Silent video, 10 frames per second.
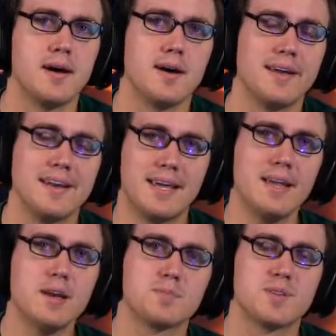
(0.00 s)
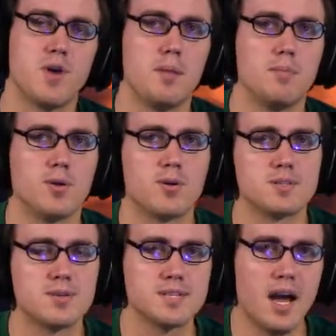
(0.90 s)
in Kingdoms of Amalur,
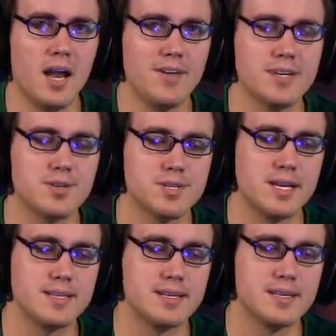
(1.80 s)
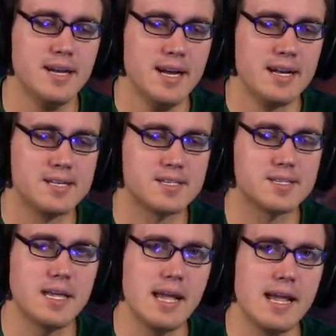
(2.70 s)
so it's kind of interesting to
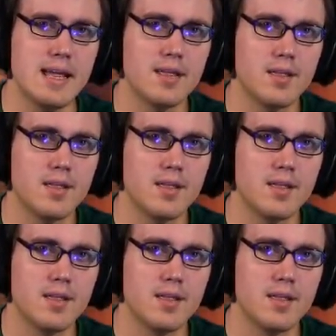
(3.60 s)
see